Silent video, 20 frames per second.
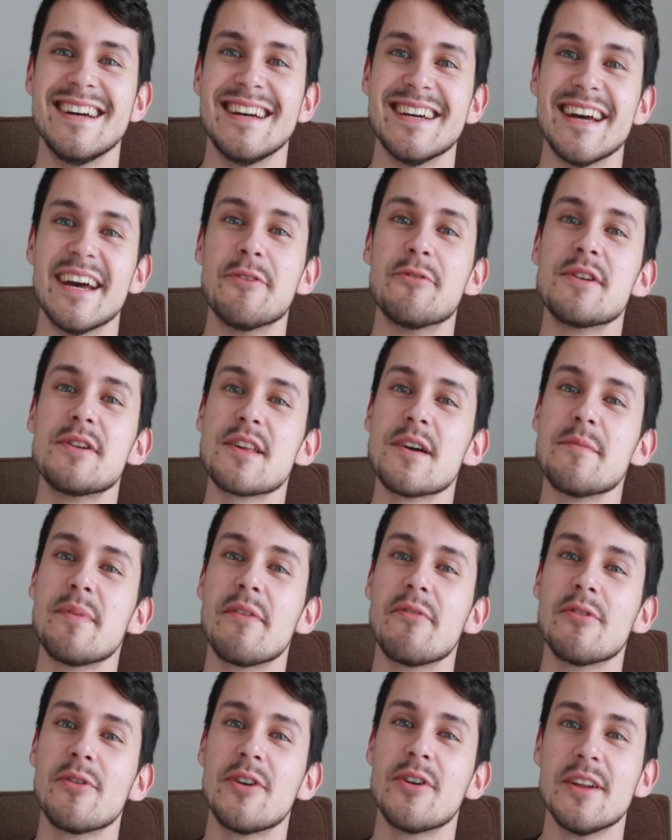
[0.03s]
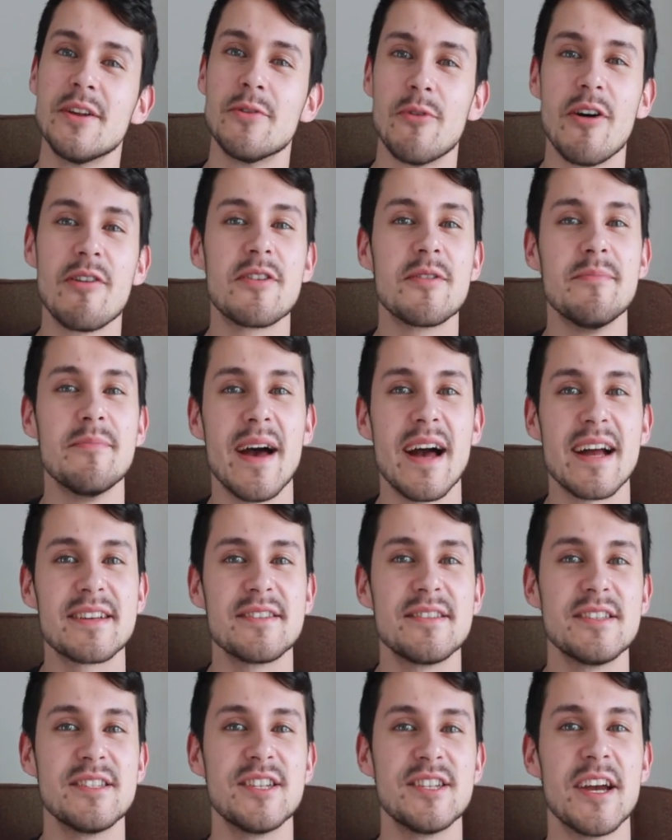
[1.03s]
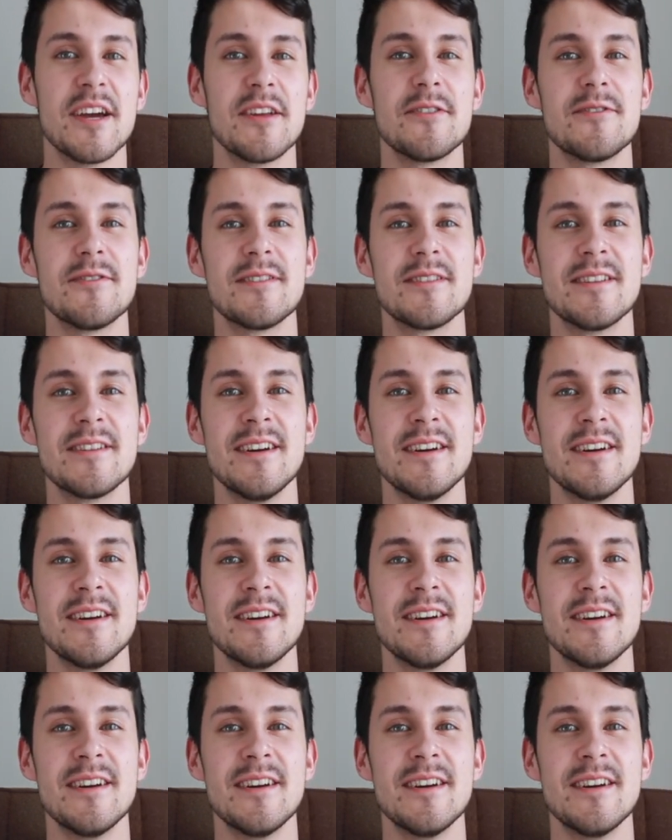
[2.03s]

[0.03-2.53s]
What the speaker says: Hey, what's up everyone, and welcome back to the channel.